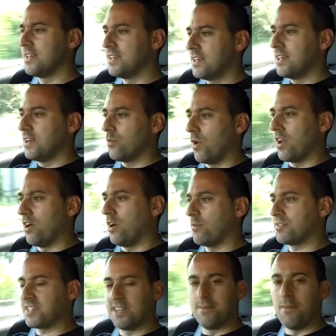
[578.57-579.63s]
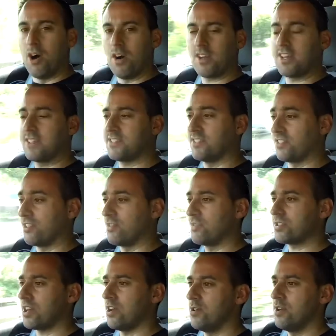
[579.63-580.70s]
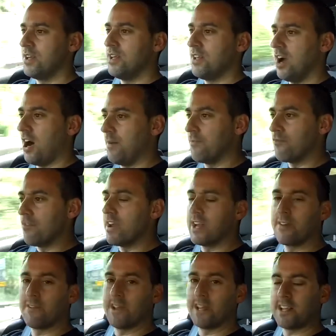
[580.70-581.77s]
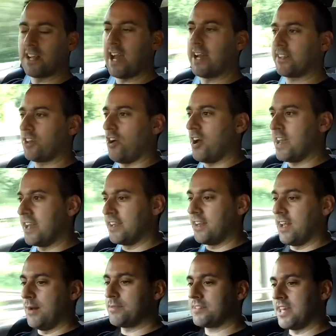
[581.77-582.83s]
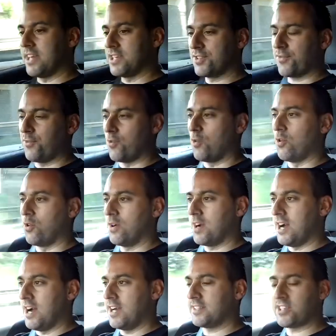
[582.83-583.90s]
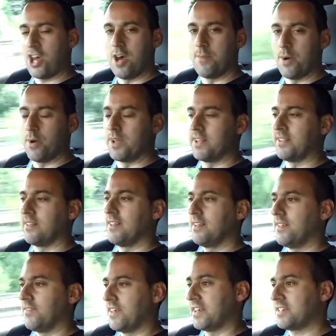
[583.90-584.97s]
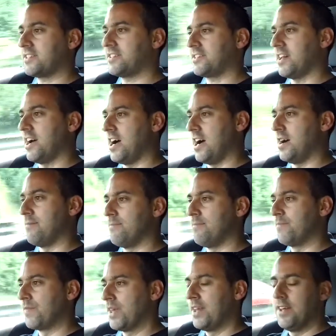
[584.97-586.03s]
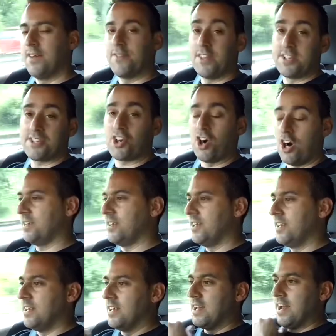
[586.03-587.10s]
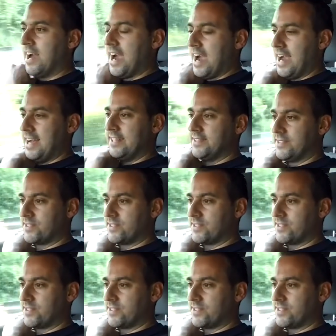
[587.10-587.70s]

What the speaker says: when I was in the market to do so. I'm really glad that I ended up stage 4 turbo in this car, and